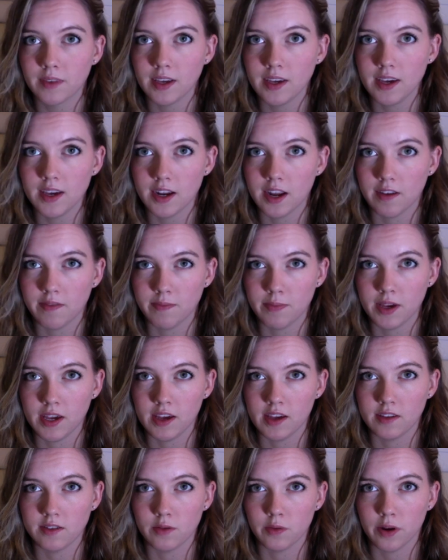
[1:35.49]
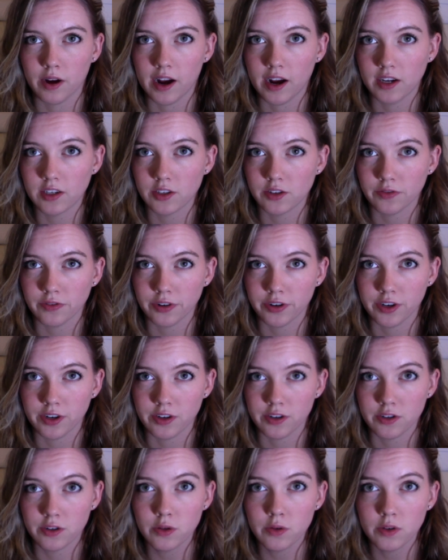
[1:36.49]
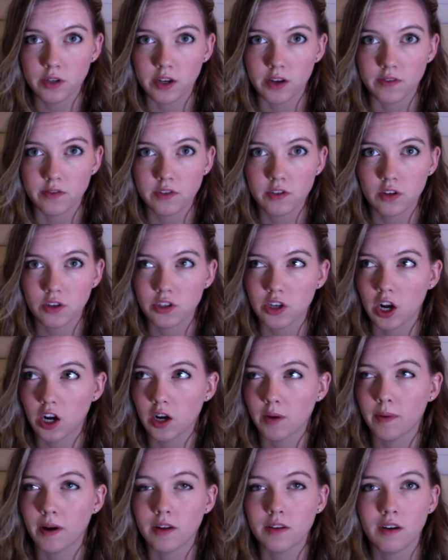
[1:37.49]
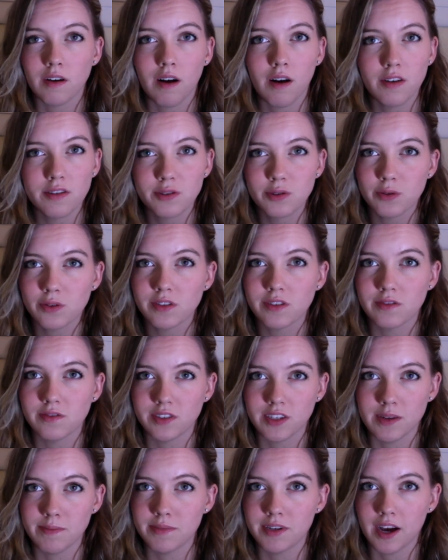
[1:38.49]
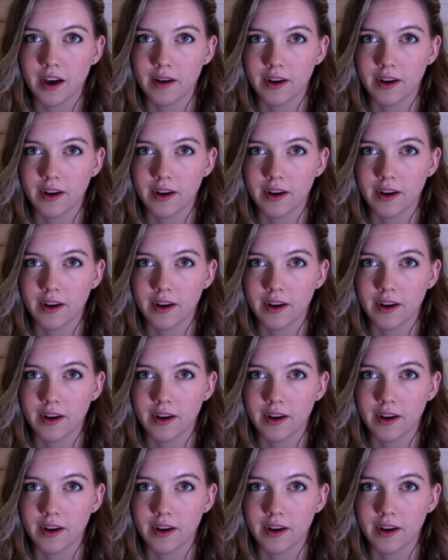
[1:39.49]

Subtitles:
ENFPs, who are extroverted intuitives, could talk about all sorts of deep